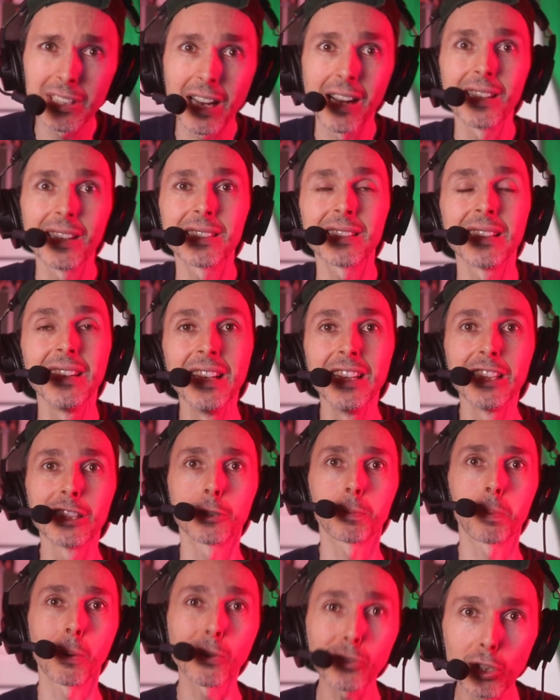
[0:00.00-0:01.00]
guys,
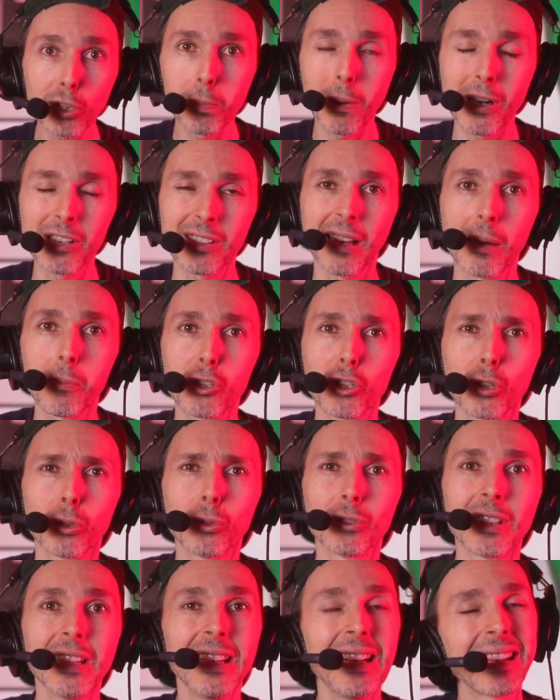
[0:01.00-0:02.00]
sponsored by
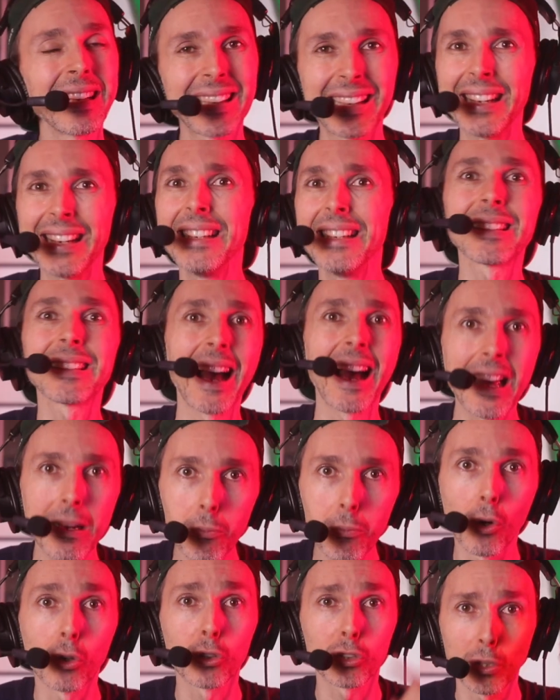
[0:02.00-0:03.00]
Cybershoes, keys,
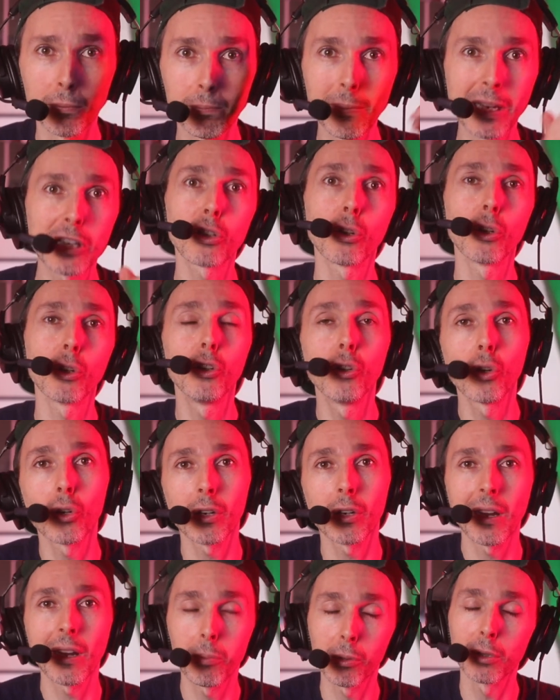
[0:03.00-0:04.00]
and more. So make sure you do
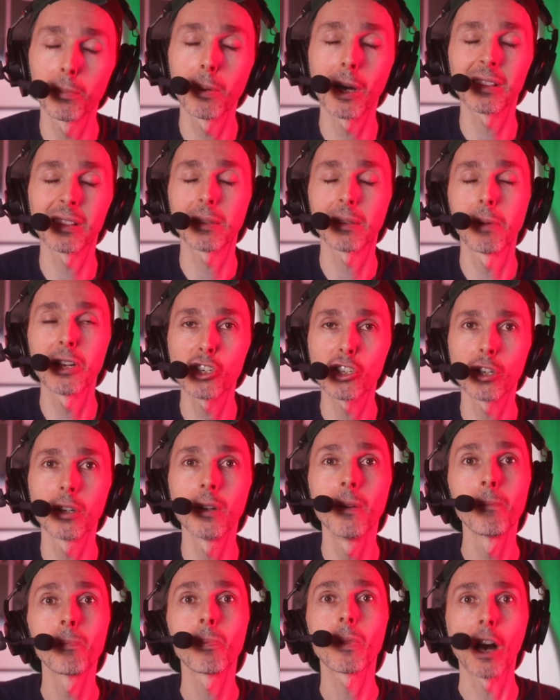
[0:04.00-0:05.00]
enable the bell, as I
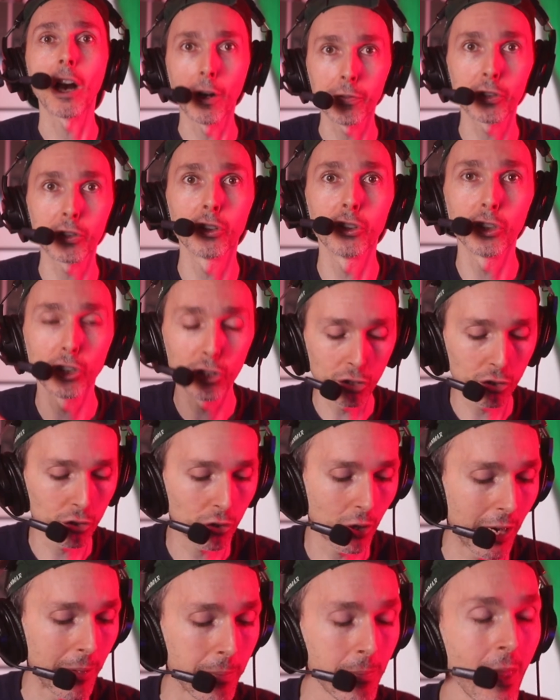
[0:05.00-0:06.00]
mentioned, after you
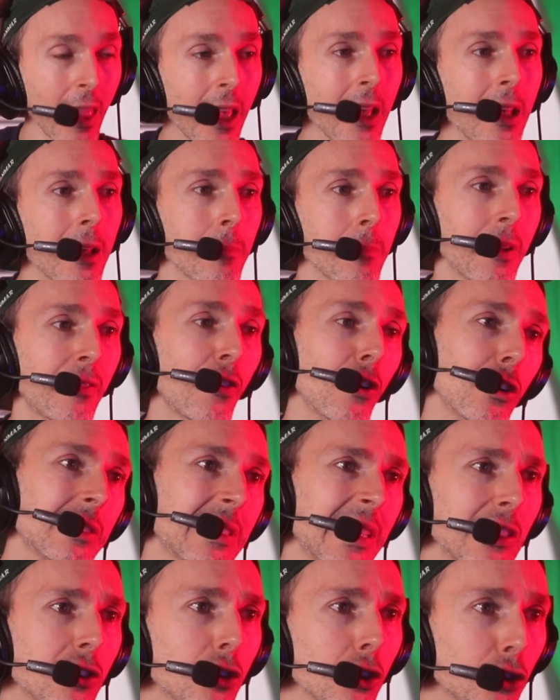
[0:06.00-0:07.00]
subscribe. But
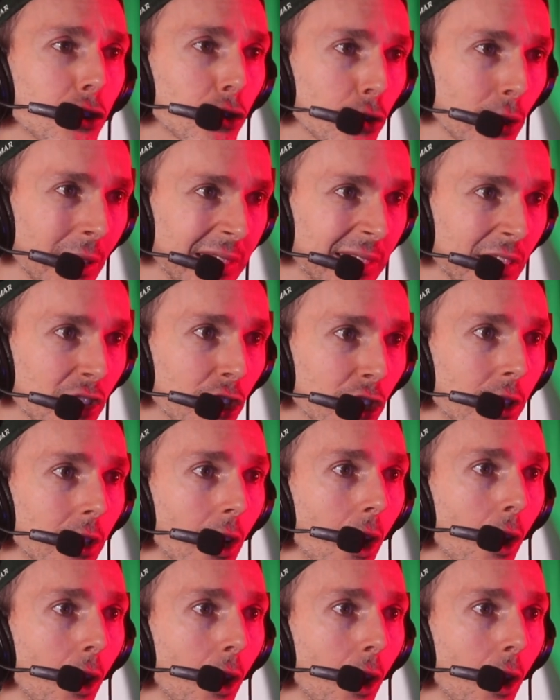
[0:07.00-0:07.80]
first, let's just transition